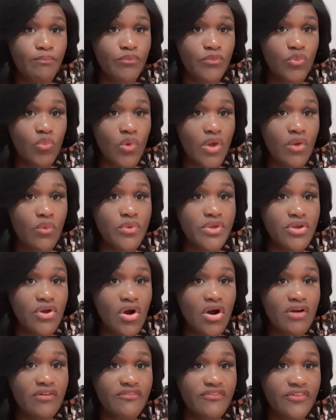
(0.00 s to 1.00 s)
where we
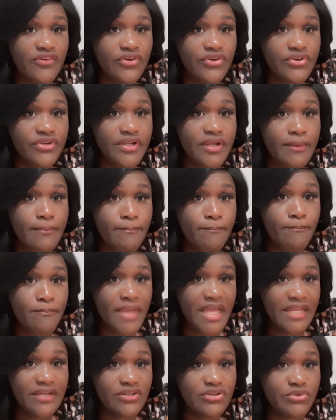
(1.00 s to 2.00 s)
offered
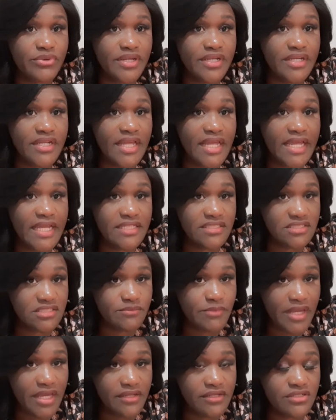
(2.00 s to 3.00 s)
Mandarin and
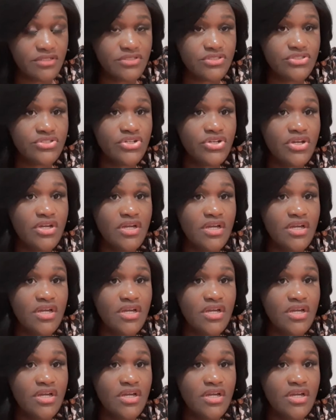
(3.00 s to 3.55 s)
Spanish.